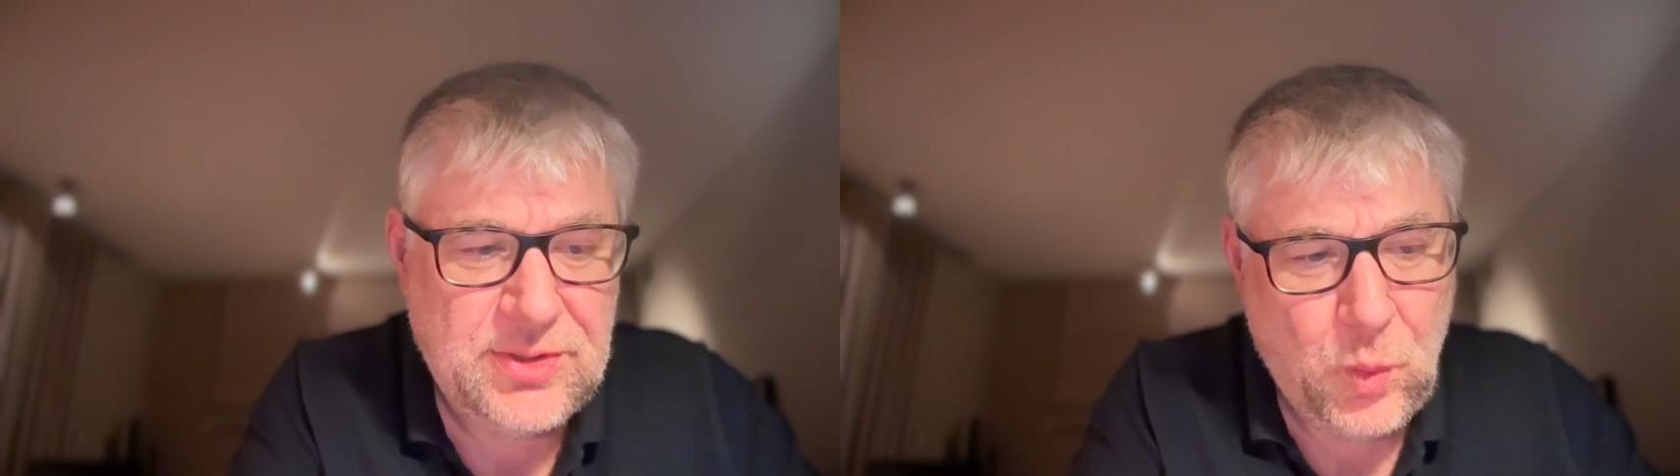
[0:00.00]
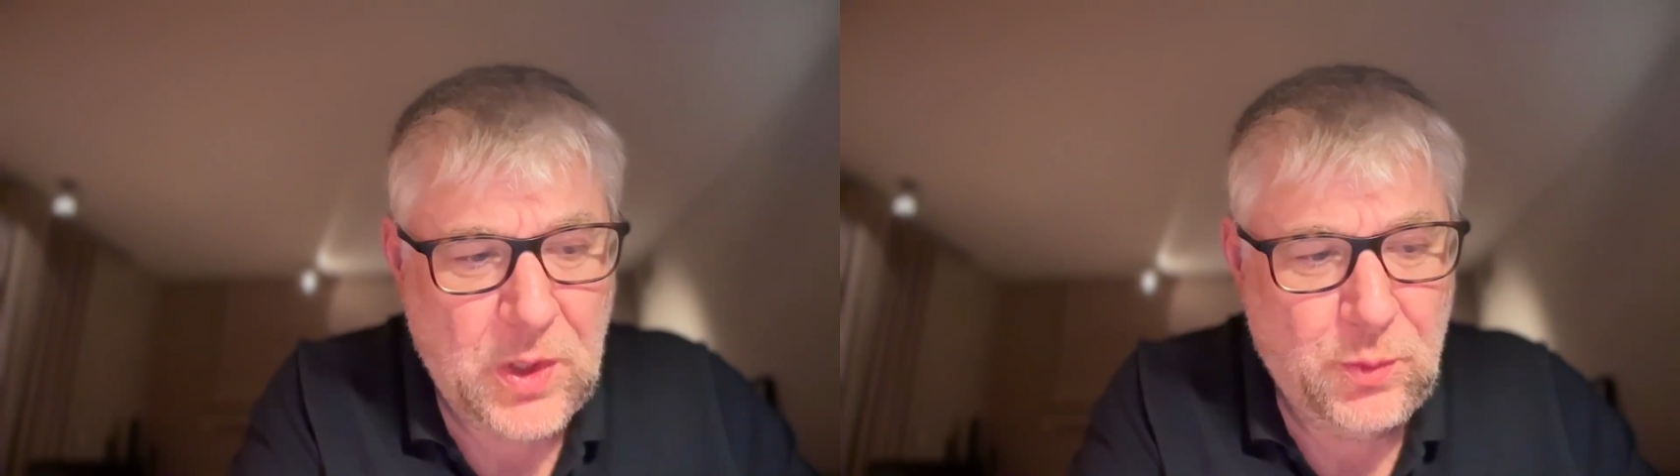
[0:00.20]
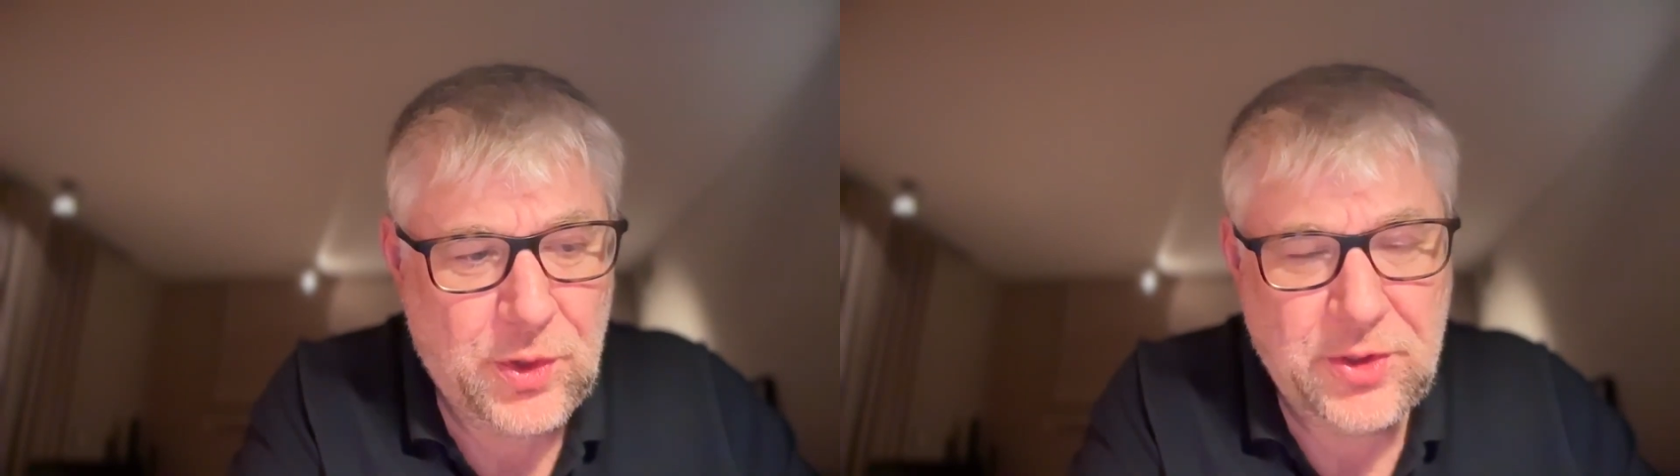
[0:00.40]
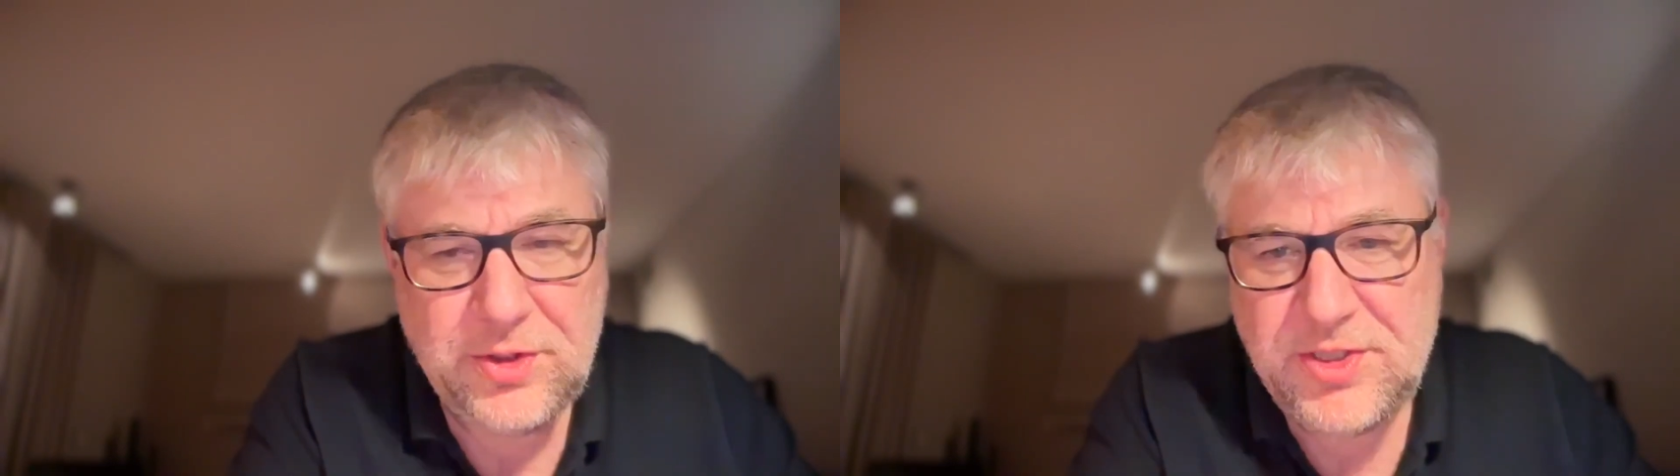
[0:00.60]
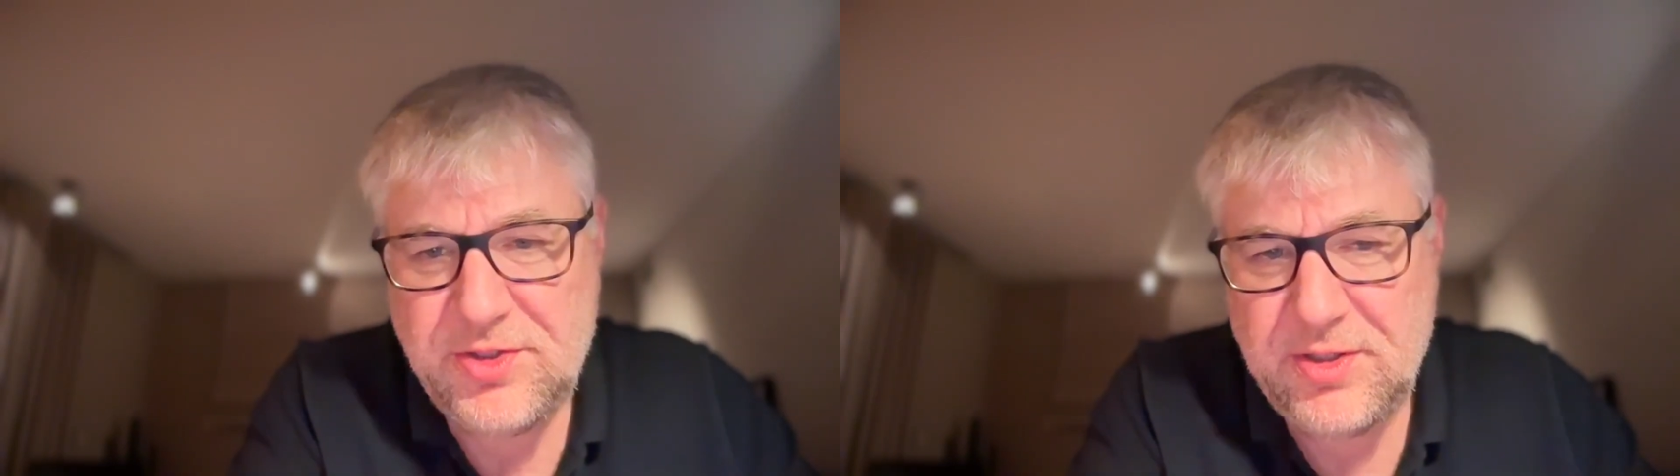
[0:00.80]
when we're
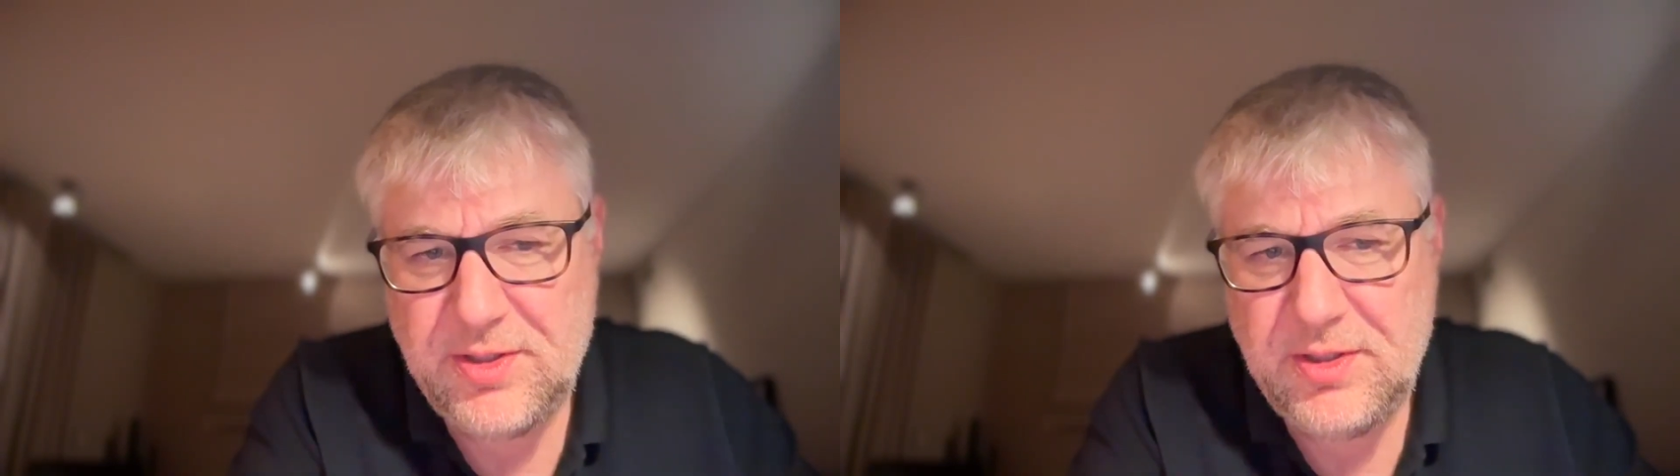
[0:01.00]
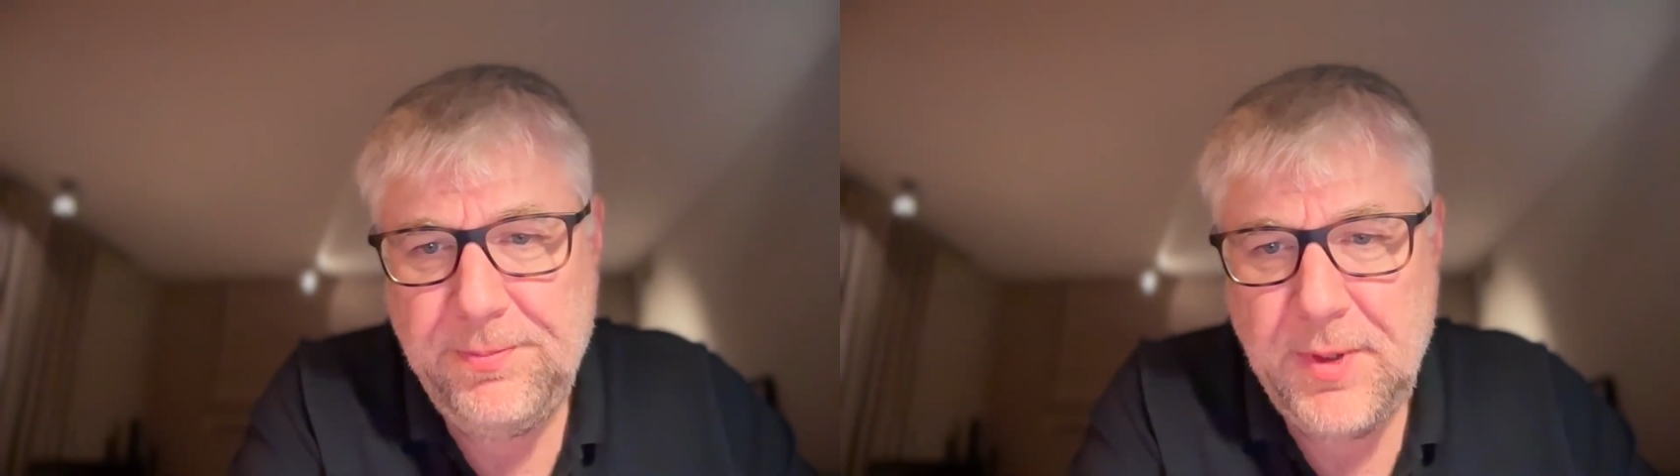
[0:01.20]
not certain,